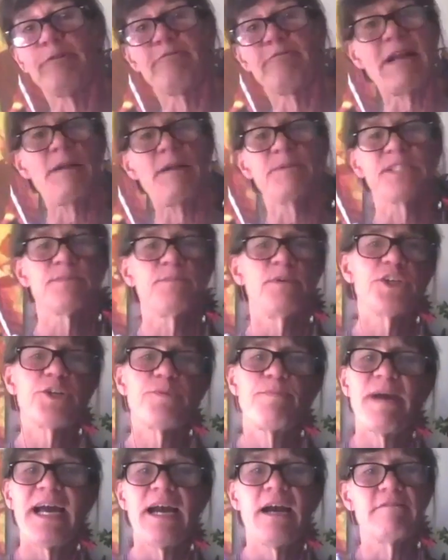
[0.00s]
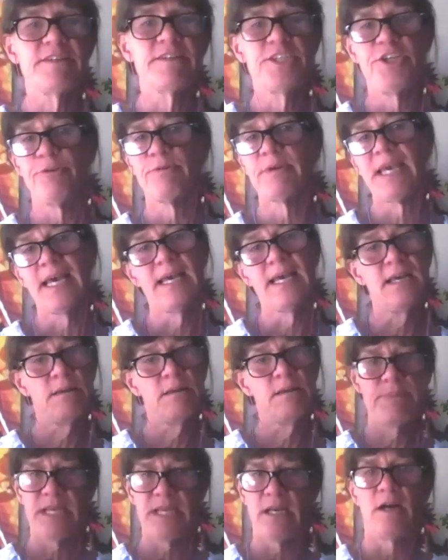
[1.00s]
grab as much power as you
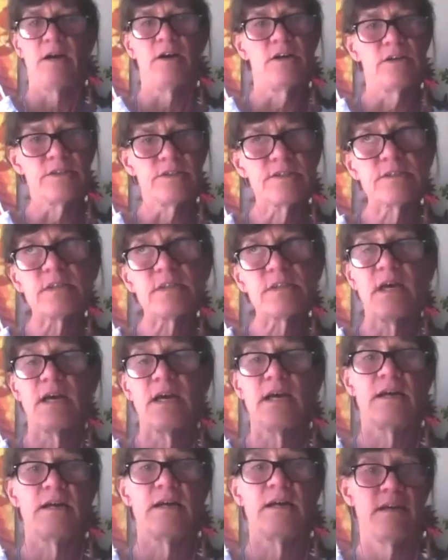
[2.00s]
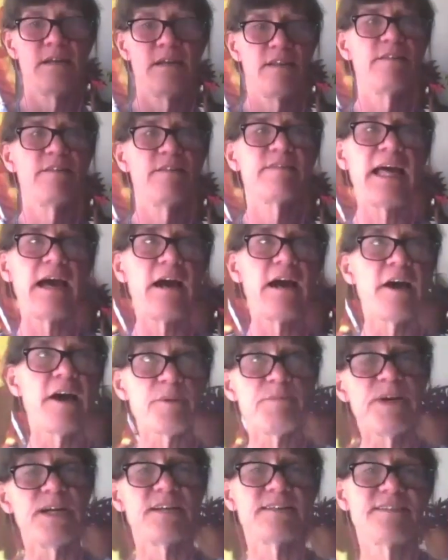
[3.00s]
can because uh, that other
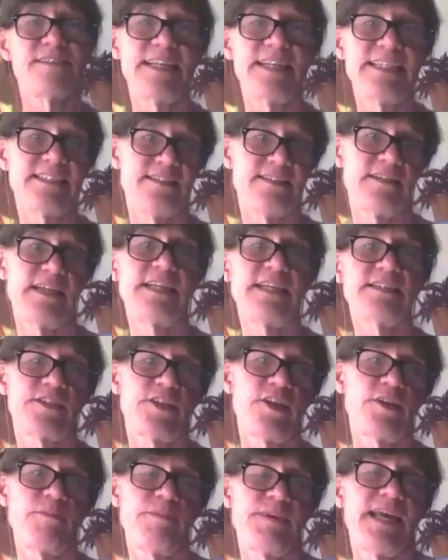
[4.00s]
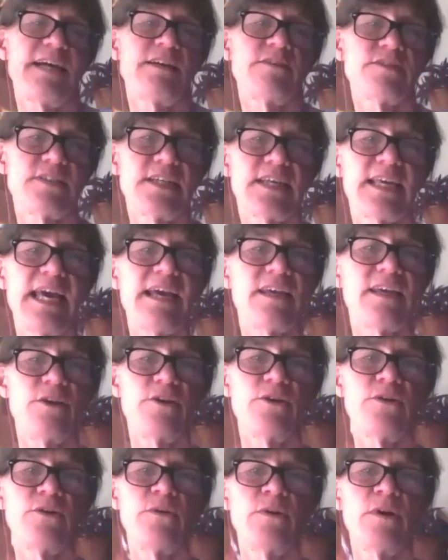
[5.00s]
person is is going to be out to get
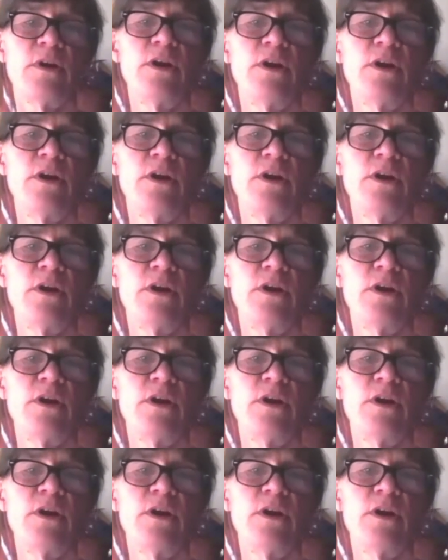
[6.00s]
you,